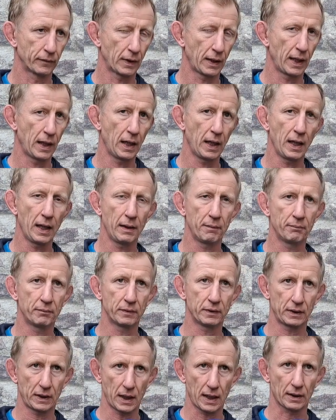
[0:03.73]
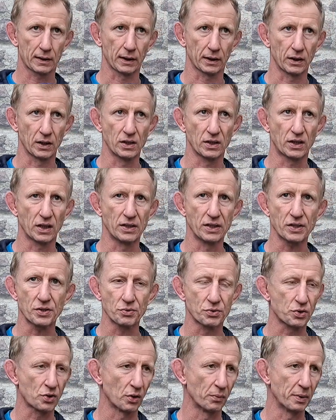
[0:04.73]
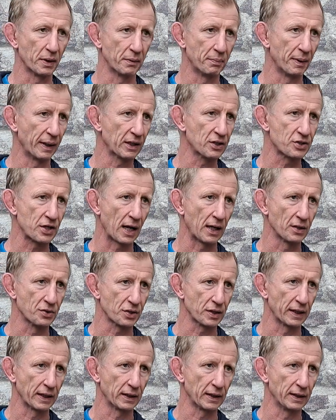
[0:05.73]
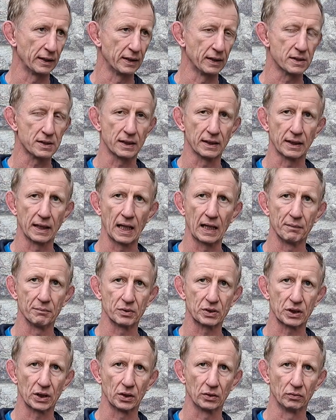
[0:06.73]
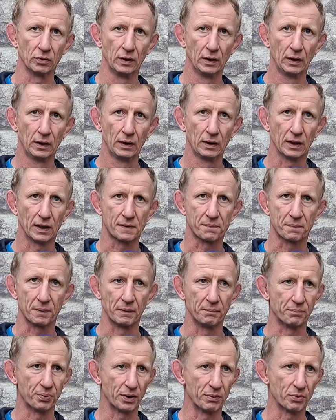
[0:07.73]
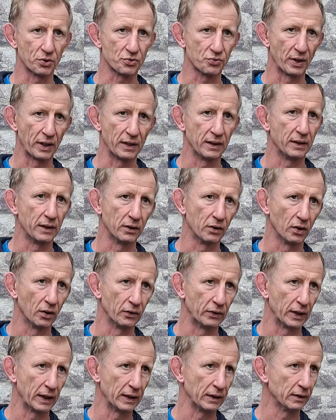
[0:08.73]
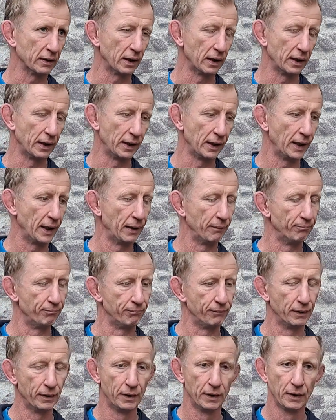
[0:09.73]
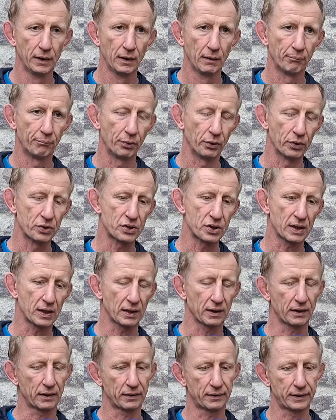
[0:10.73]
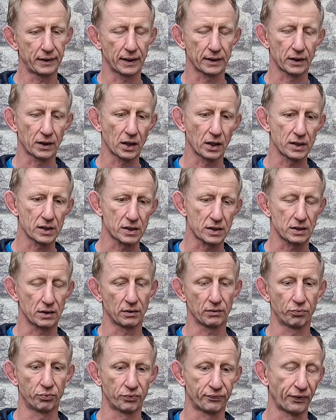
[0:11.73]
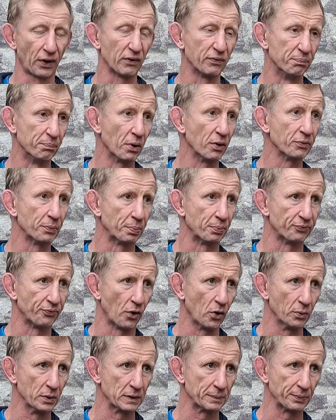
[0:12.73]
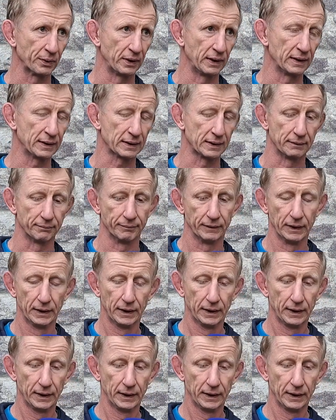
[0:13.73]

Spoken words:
Like the conditions are going to be the biggest challenge, I think, leading into the game. So it's been pretty much raining here all day. But the guys, it was far from perfect performance, but listen,